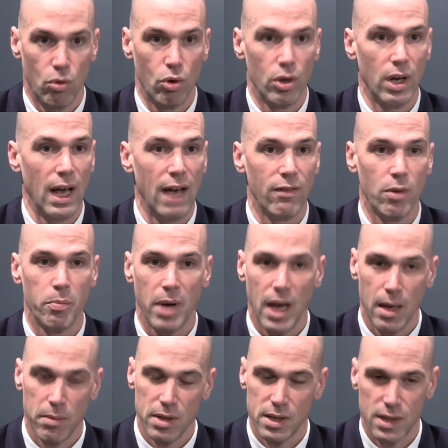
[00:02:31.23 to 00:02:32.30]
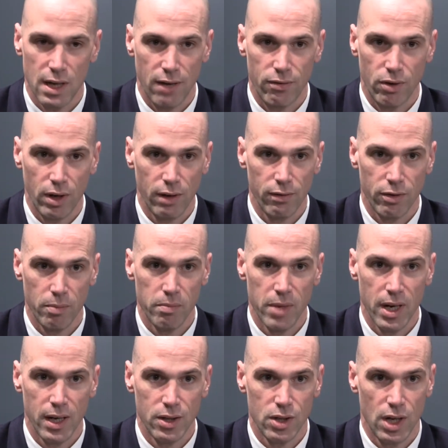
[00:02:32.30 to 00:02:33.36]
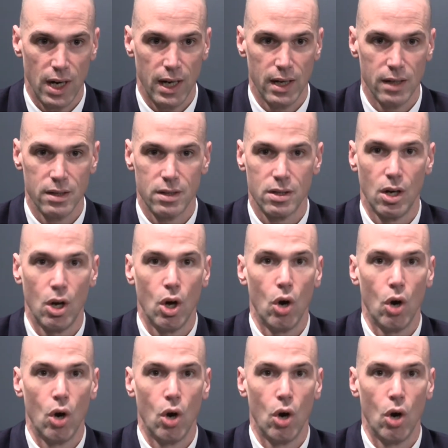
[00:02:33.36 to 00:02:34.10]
or you have a baby suffering from meningitis,